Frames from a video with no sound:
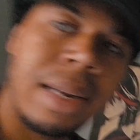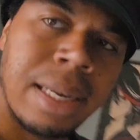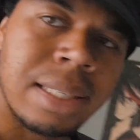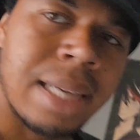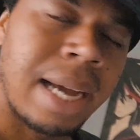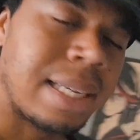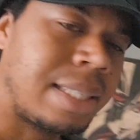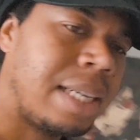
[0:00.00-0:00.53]
This
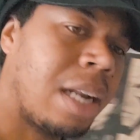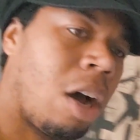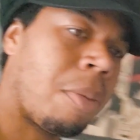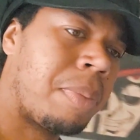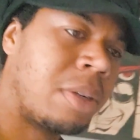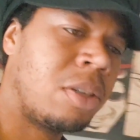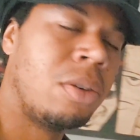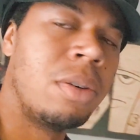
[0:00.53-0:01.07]
guy seen an
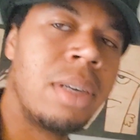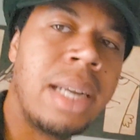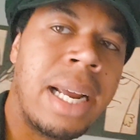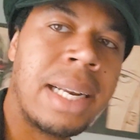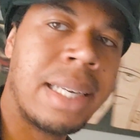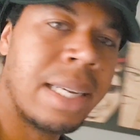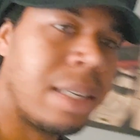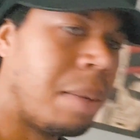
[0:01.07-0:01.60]
opportunity
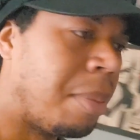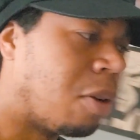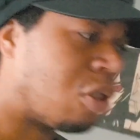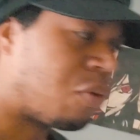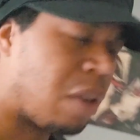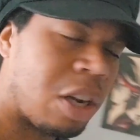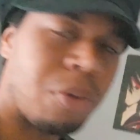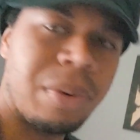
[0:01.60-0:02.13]
and did the
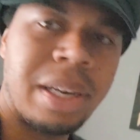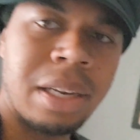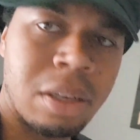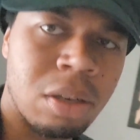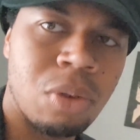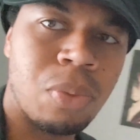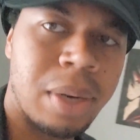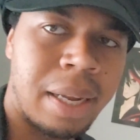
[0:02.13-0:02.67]
most fucking we he
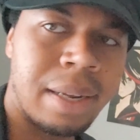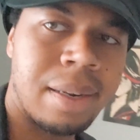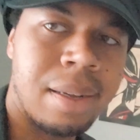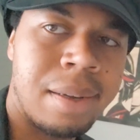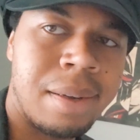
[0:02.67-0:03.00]
could with it.